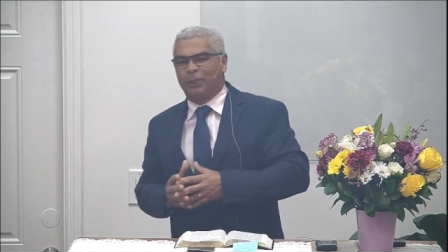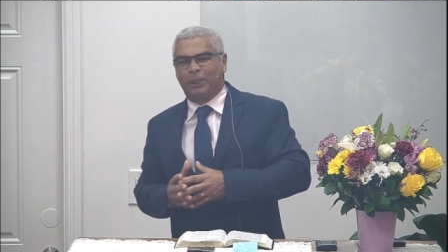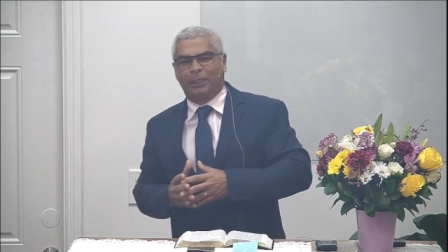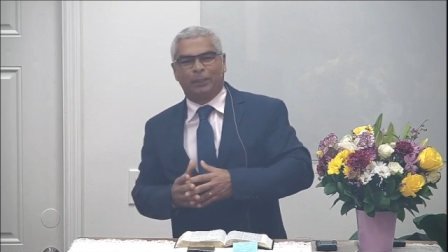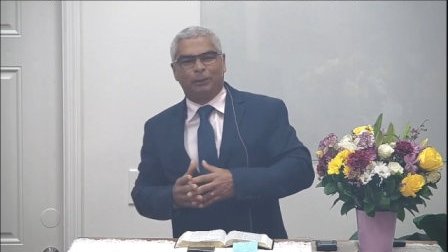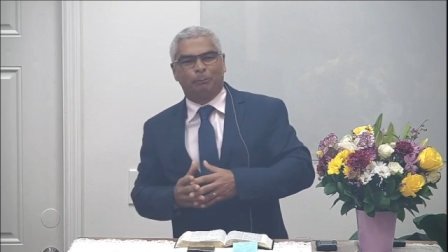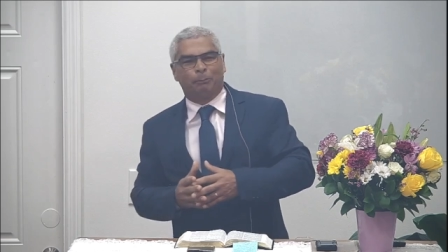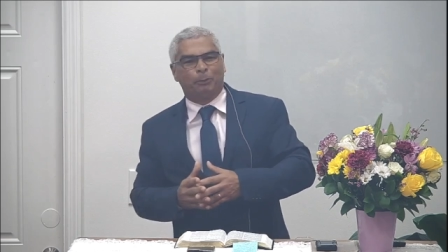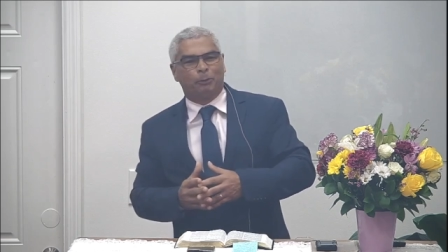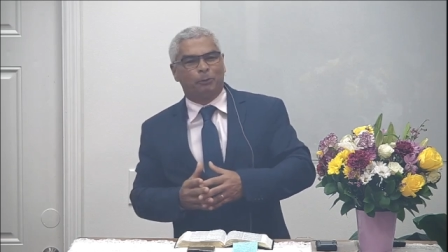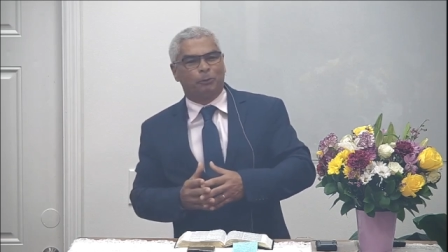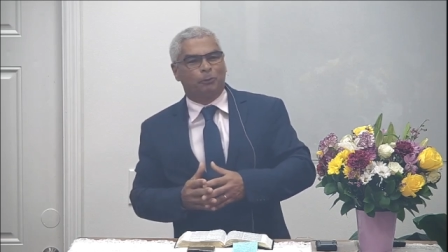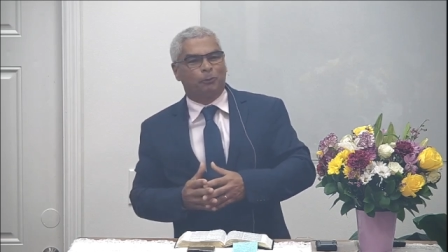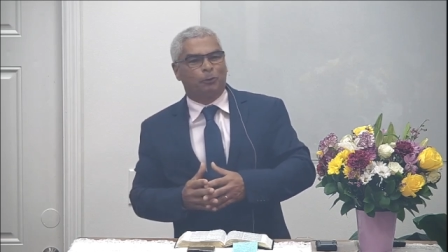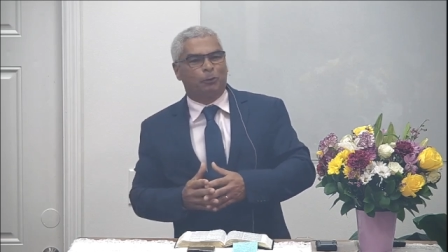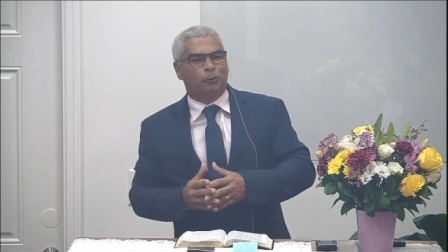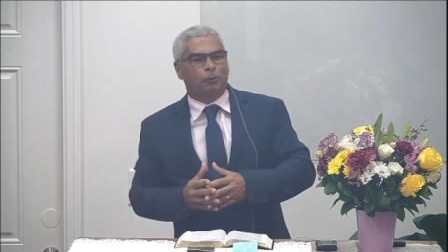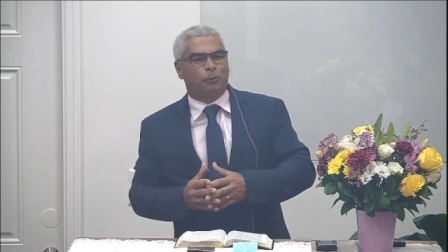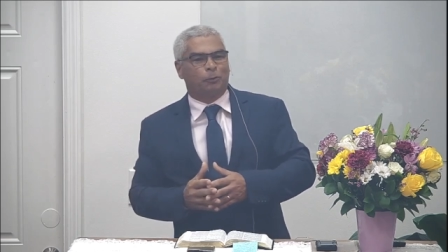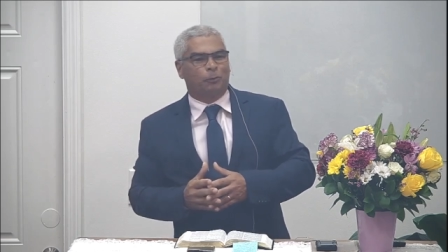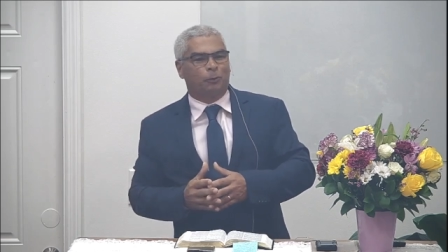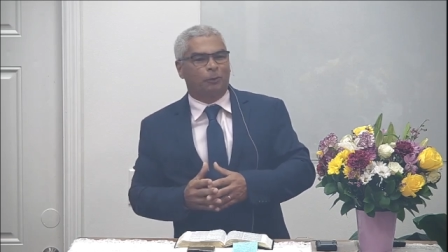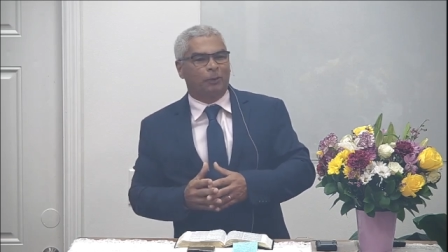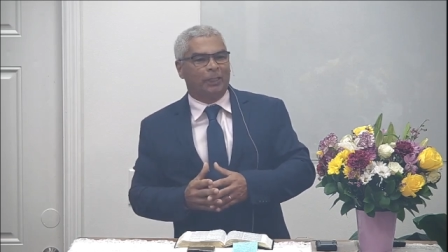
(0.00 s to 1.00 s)
This month
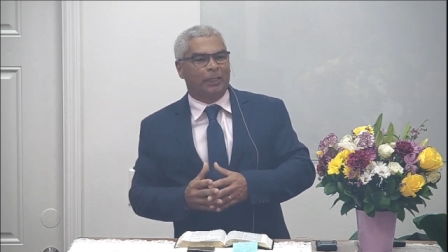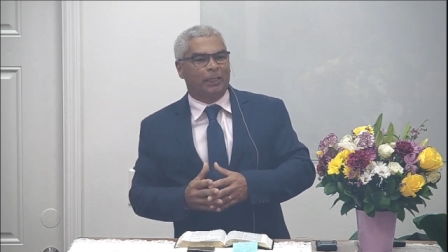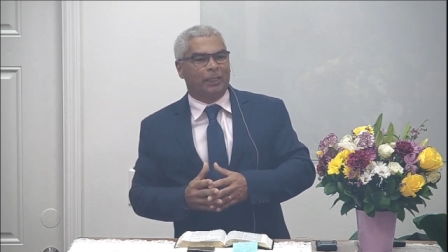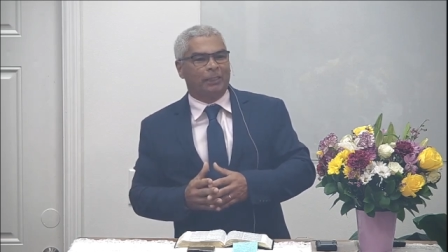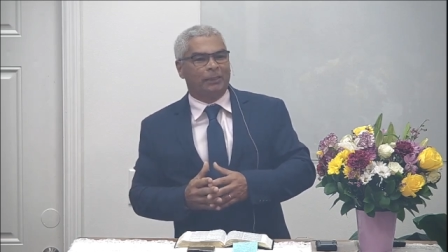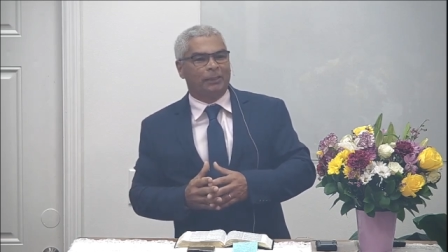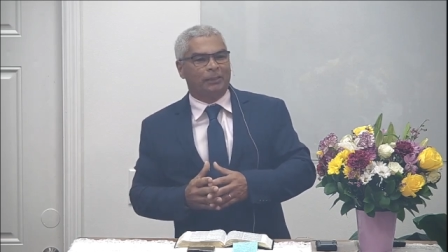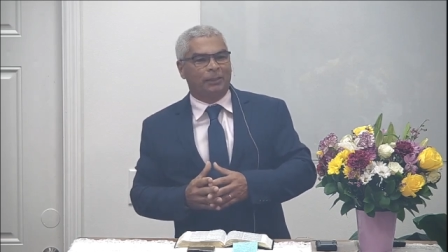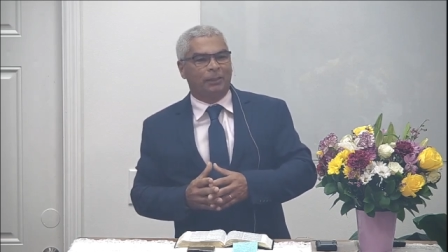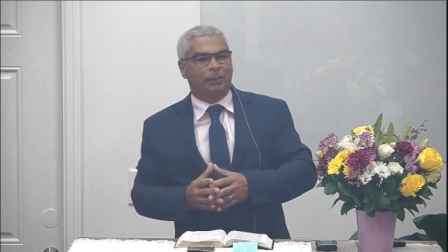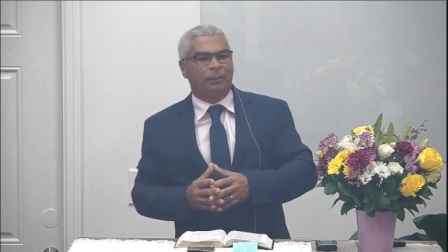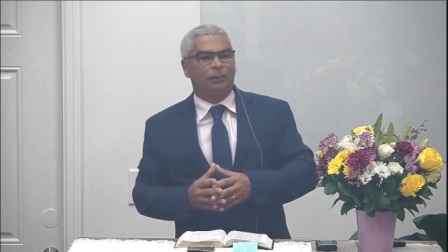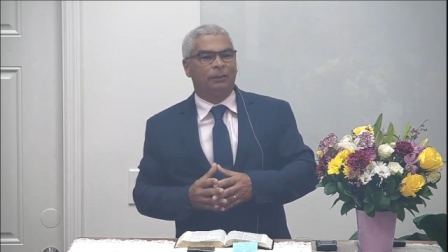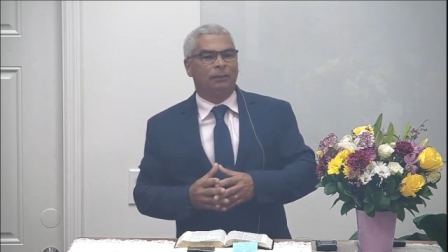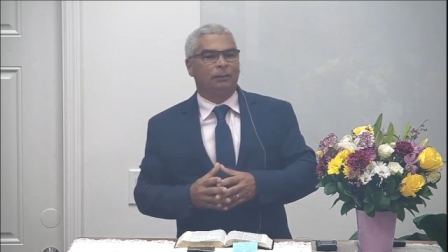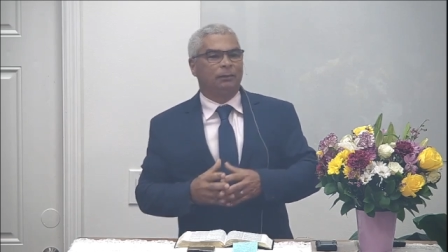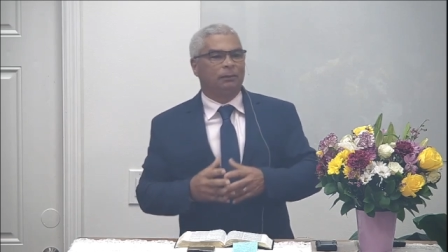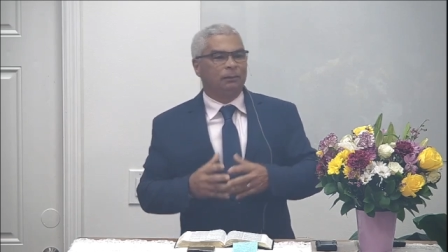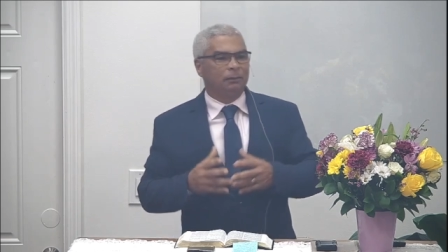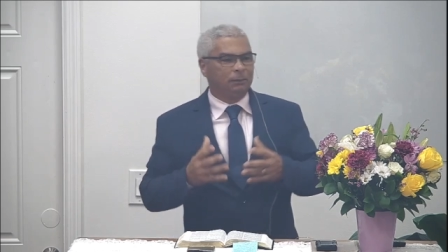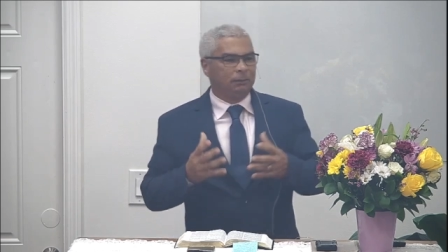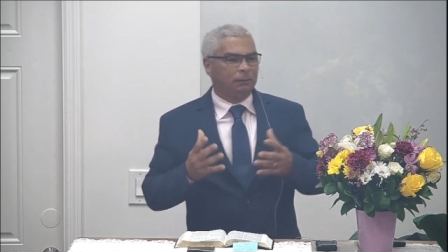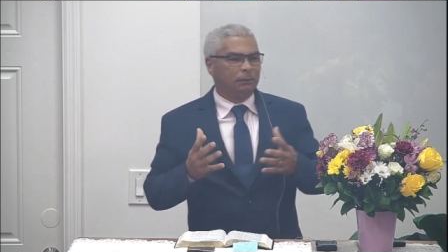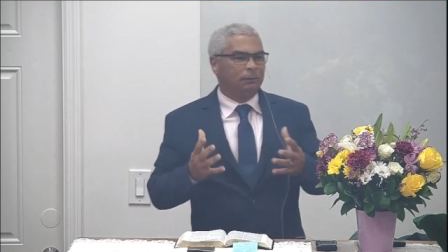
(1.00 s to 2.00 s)
we spent the
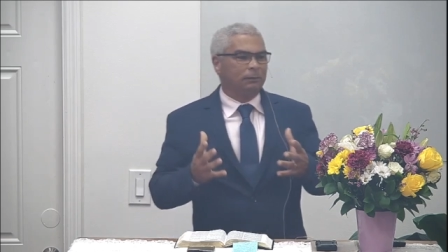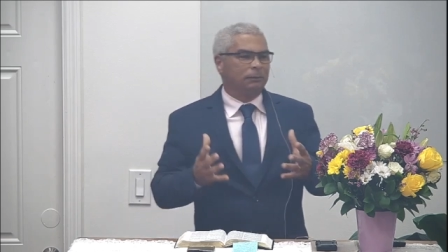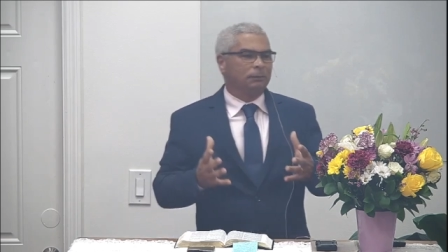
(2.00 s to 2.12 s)
month